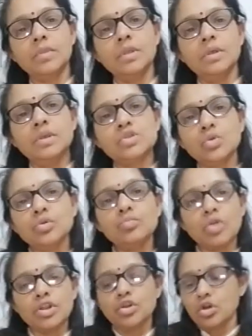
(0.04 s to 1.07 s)
So good
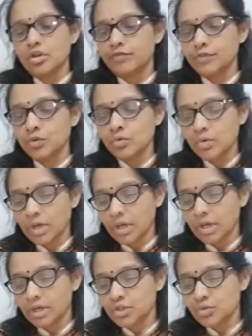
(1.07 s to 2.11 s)
morning all of you.
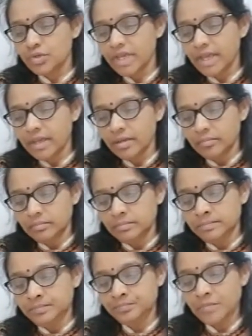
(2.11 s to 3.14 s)
Today
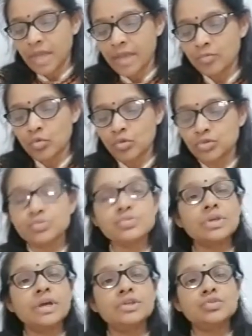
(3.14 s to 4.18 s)
I'm going to
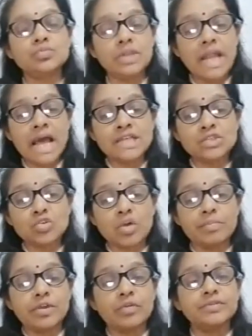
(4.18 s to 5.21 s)
do the last topic
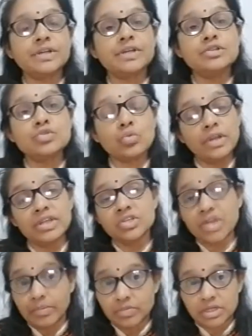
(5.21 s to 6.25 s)
of the controlling
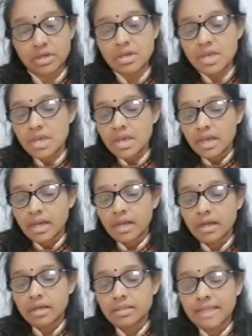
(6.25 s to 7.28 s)
chapter
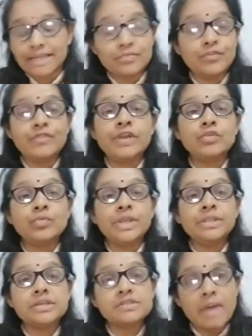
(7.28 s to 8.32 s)
that we were doing the
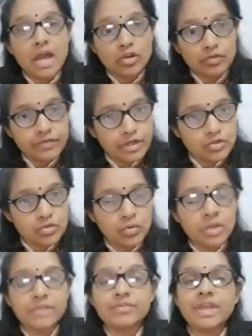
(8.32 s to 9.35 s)
span of control.
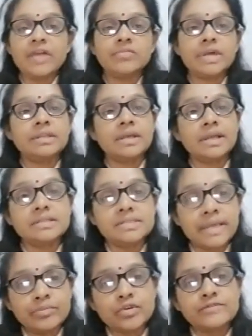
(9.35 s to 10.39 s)
We have done the concept
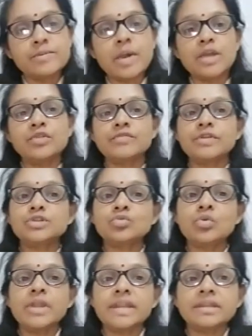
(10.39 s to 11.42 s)
of span of control
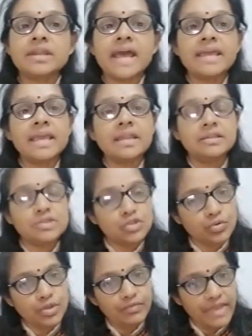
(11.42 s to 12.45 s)
and Greick and his theory
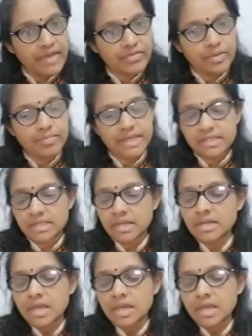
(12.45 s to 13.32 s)
we have completed.